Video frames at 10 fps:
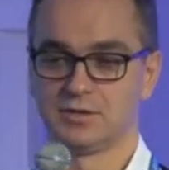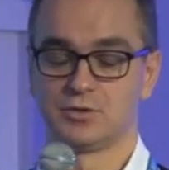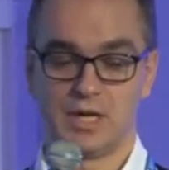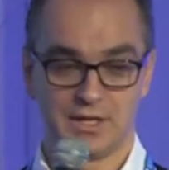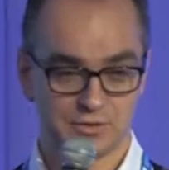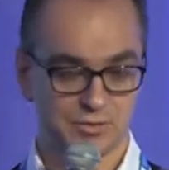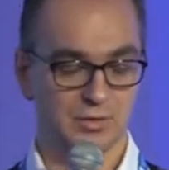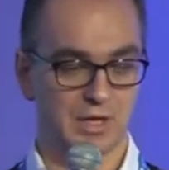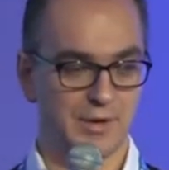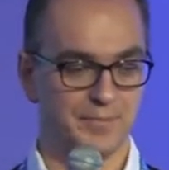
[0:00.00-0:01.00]
tries
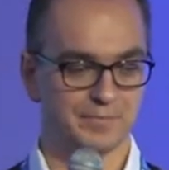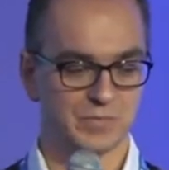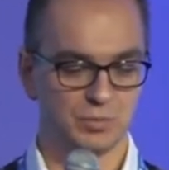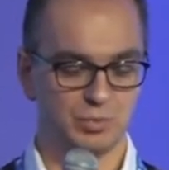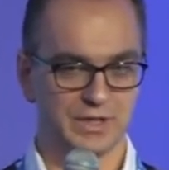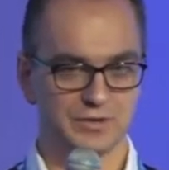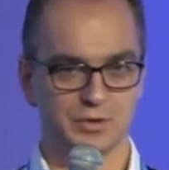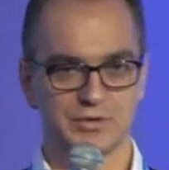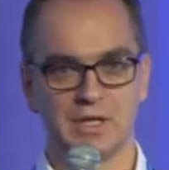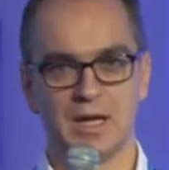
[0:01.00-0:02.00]
to, um, to bring
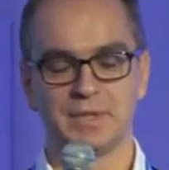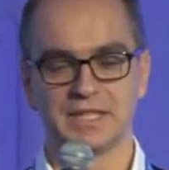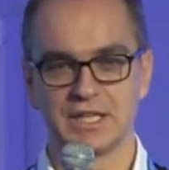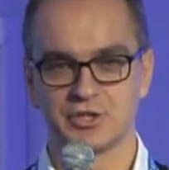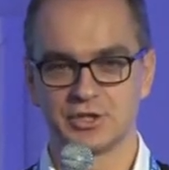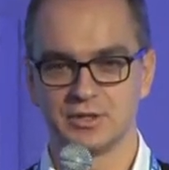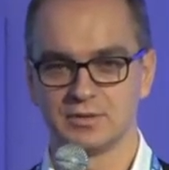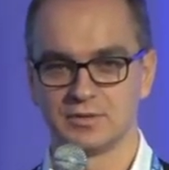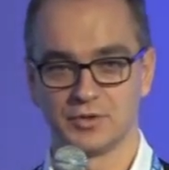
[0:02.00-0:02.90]
those applications,